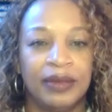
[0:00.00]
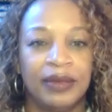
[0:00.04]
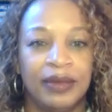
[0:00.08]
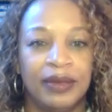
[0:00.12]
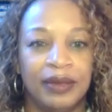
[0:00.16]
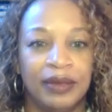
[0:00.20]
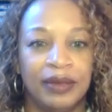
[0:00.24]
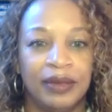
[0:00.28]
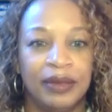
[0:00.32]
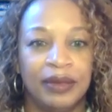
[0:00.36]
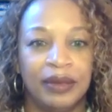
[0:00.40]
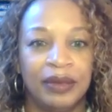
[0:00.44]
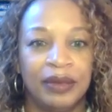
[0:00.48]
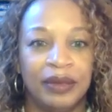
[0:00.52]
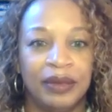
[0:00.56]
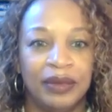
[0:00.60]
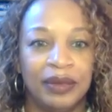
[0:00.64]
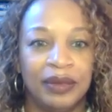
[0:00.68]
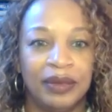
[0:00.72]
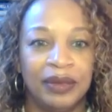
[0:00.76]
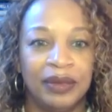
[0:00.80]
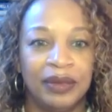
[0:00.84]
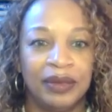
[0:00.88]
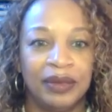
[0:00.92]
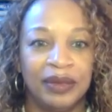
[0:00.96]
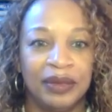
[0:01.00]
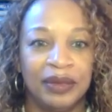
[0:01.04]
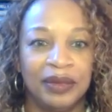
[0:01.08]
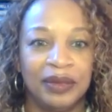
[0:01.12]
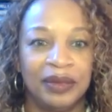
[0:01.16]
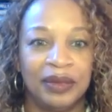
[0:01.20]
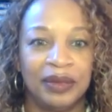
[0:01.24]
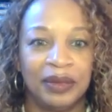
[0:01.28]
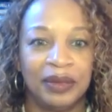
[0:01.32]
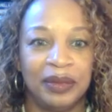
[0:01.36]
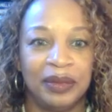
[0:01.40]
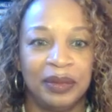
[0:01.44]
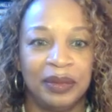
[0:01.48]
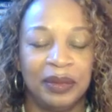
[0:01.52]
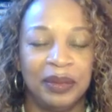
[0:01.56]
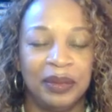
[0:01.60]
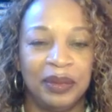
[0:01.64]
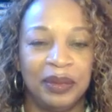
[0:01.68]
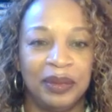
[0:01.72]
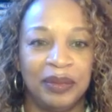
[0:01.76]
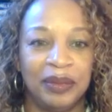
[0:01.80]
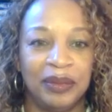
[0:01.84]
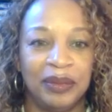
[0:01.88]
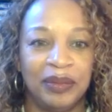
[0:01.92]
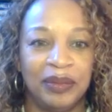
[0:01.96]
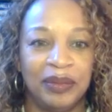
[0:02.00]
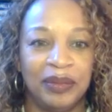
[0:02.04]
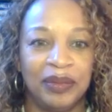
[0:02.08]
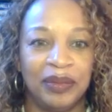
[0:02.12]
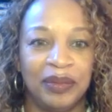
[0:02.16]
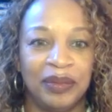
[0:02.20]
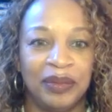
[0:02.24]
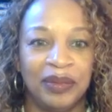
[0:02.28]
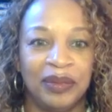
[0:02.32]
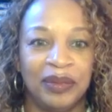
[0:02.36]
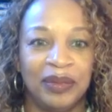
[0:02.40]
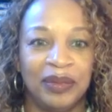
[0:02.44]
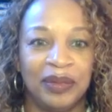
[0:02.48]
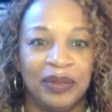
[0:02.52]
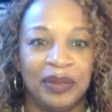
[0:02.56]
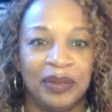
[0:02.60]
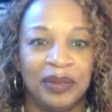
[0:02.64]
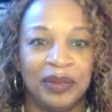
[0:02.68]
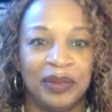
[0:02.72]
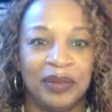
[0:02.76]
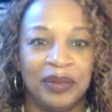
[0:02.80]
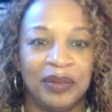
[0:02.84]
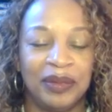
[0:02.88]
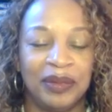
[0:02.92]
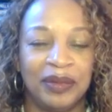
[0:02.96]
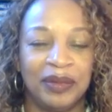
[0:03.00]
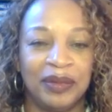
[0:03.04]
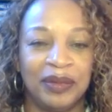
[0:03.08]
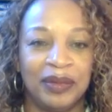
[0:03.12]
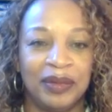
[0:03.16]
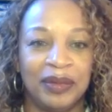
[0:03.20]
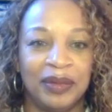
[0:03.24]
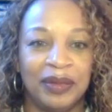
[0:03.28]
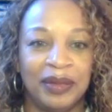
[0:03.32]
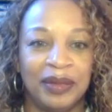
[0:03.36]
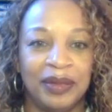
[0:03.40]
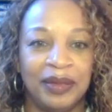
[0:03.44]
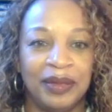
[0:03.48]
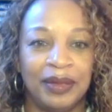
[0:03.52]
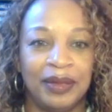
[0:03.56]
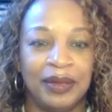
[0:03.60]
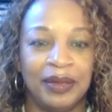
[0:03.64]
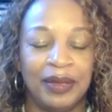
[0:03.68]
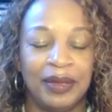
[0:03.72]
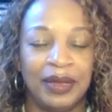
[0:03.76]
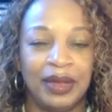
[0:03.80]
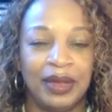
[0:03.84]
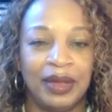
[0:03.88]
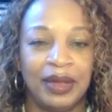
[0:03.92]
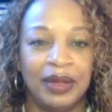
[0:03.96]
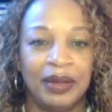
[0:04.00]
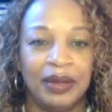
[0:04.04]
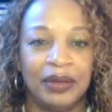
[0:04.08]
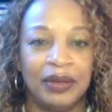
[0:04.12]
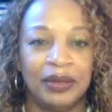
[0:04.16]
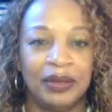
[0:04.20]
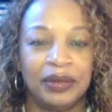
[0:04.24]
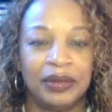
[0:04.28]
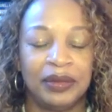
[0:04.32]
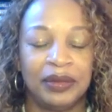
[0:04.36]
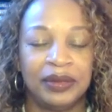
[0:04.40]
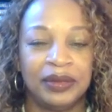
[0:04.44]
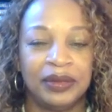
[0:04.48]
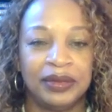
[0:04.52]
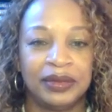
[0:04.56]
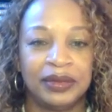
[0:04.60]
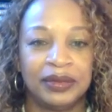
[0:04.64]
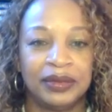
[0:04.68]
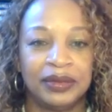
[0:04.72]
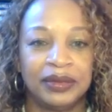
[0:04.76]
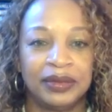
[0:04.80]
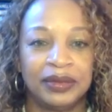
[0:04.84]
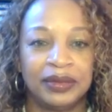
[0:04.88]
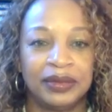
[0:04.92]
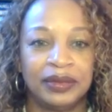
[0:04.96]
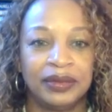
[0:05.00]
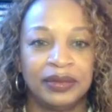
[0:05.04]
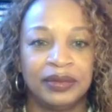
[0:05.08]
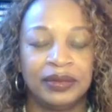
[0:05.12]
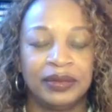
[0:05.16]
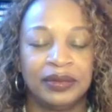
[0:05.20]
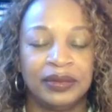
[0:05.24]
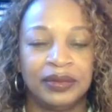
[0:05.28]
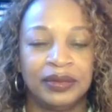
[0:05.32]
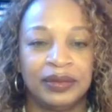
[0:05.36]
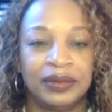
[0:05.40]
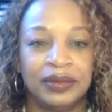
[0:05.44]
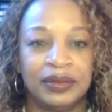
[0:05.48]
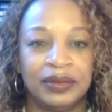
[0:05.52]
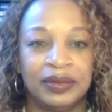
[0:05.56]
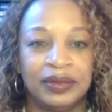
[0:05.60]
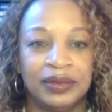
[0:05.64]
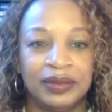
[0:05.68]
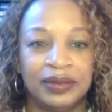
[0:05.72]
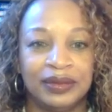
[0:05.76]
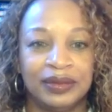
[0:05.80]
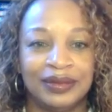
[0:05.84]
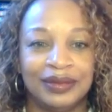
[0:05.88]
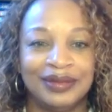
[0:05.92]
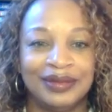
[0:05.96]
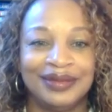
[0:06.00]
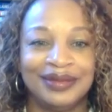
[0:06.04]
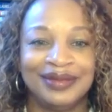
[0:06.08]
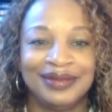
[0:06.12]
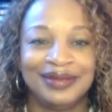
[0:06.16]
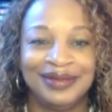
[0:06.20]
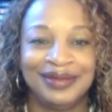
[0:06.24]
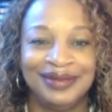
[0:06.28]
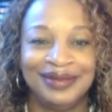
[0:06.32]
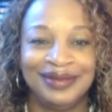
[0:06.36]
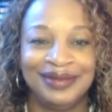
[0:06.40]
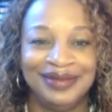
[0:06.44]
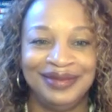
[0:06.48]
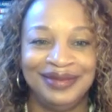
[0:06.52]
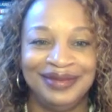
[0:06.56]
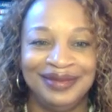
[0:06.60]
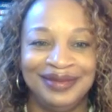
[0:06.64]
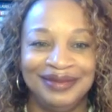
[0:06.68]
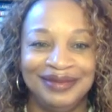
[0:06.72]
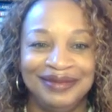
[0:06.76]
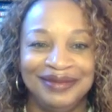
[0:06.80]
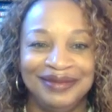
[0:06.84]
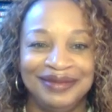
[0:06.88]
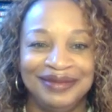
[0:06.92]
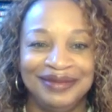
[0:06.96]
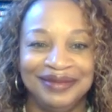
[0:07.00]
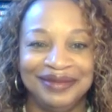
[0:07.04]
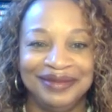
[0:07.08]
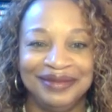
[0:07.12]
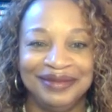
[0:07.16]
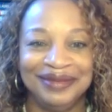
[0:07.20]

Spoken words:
[no speech]